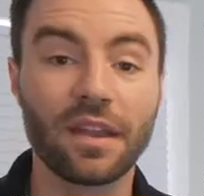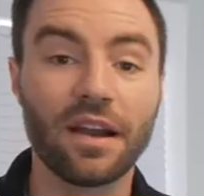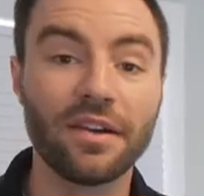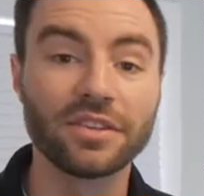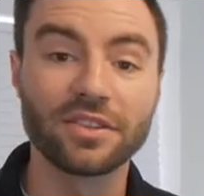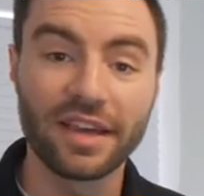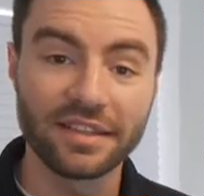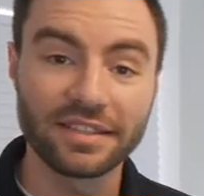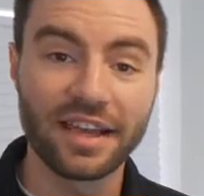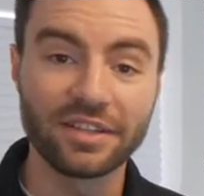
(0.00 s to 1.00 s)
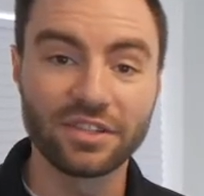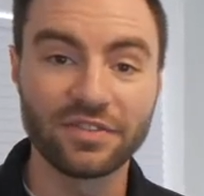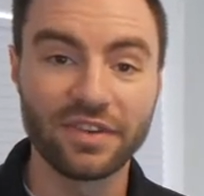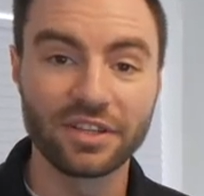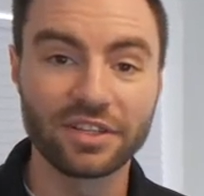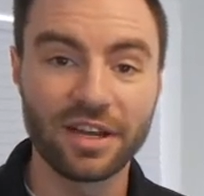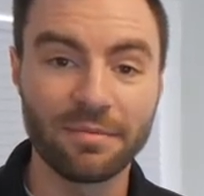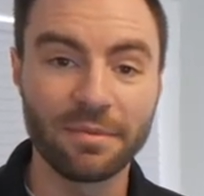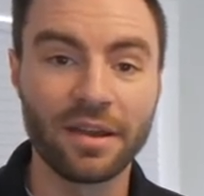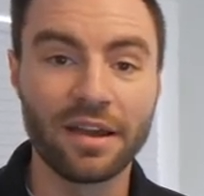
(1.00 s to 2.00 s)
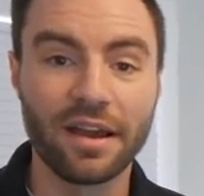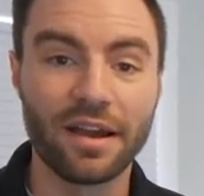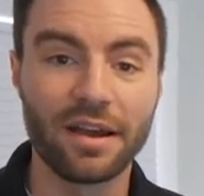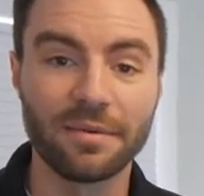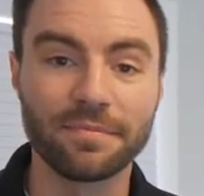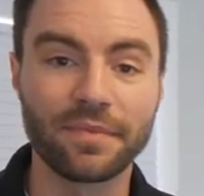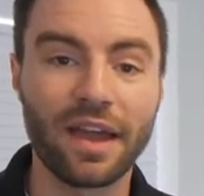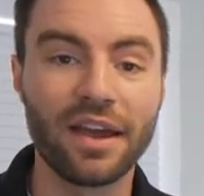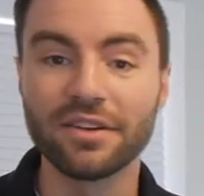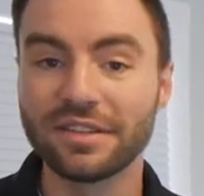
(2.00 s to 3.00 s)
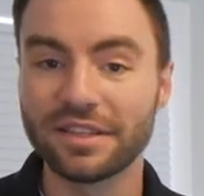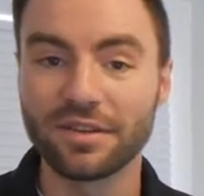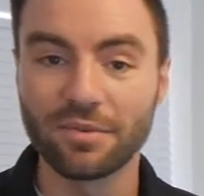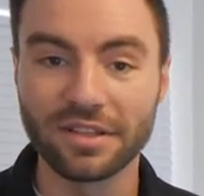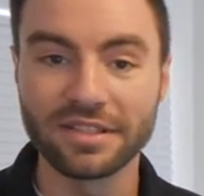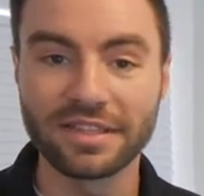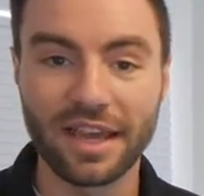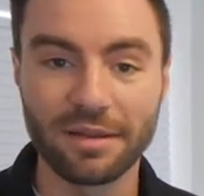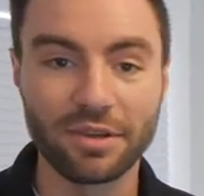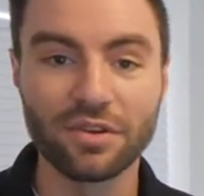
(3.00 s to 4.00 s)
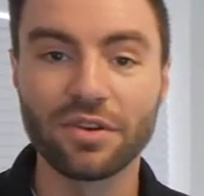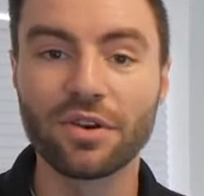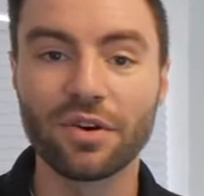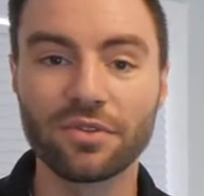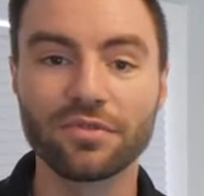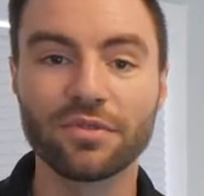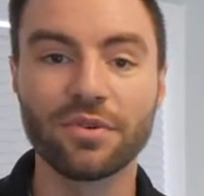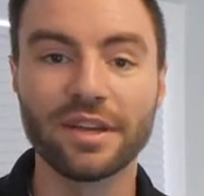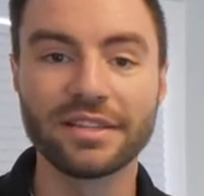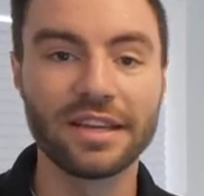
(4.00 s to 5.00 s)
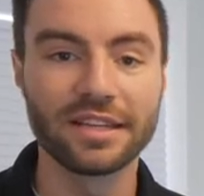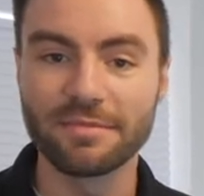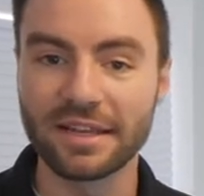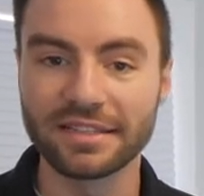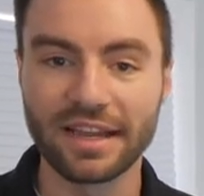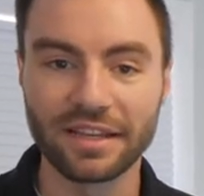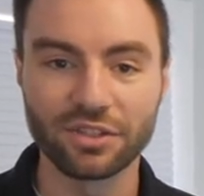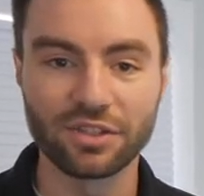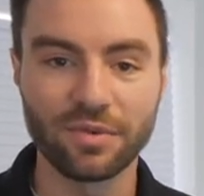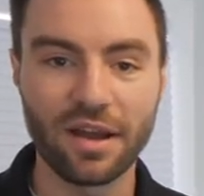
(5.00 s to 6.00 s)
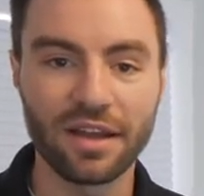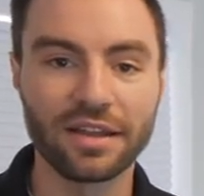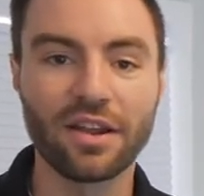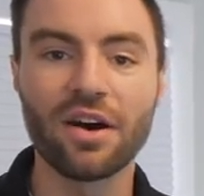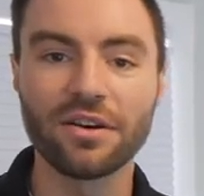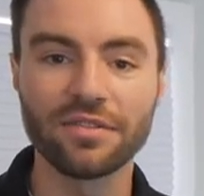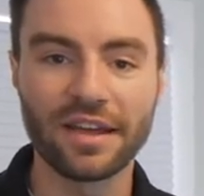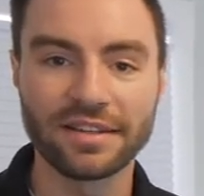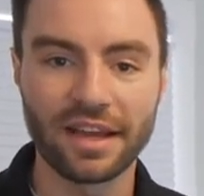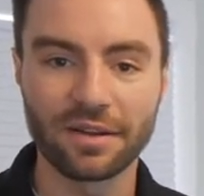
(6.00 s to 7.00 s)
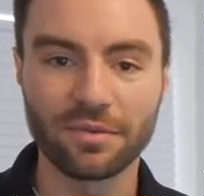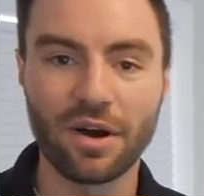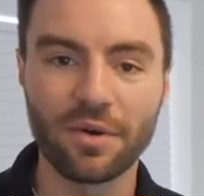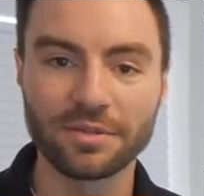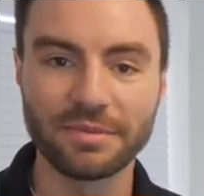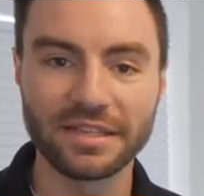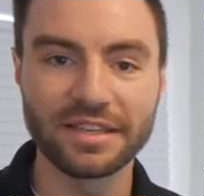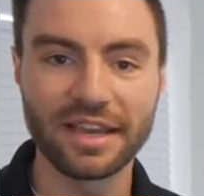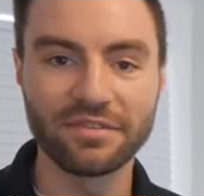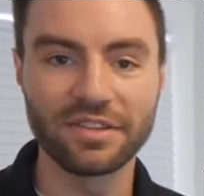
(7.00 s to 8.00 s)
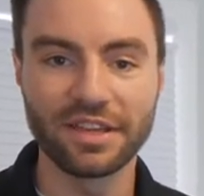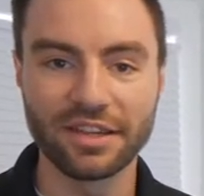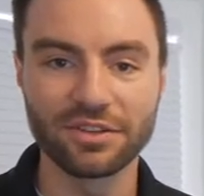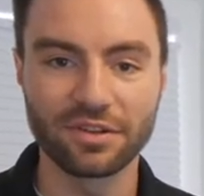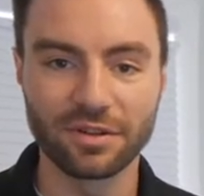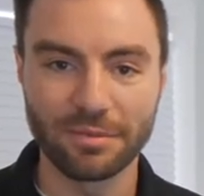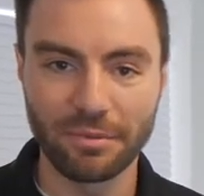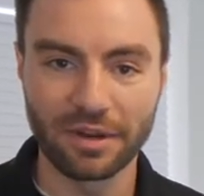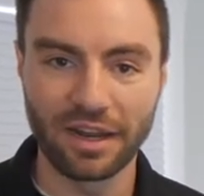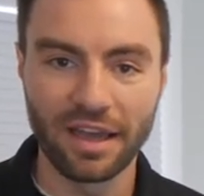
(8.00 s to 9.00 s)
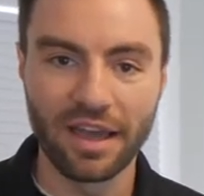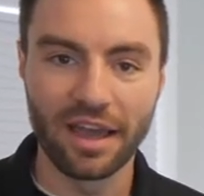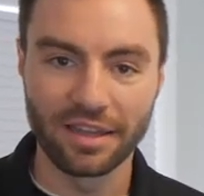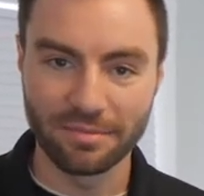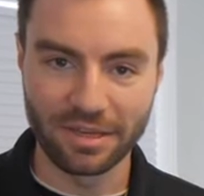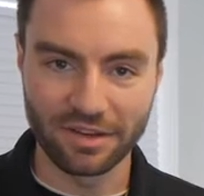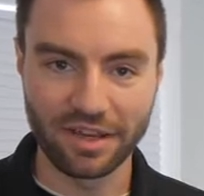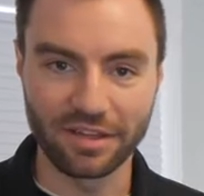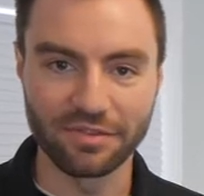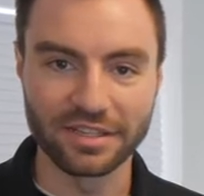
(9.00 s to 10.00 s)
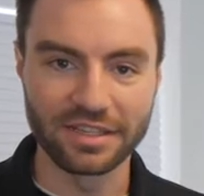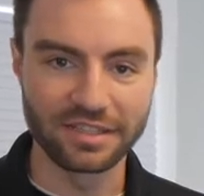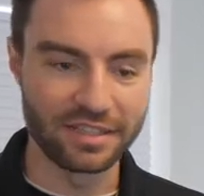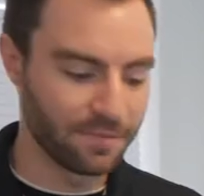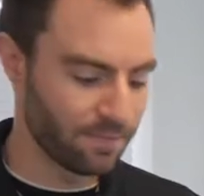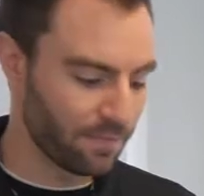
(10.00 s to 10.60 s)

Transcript: All right, so that scan just finished up. I only did the one scan, but you can go through and take as many scans as you want, and all of that data will always be saved to the internal memory on the BLK360.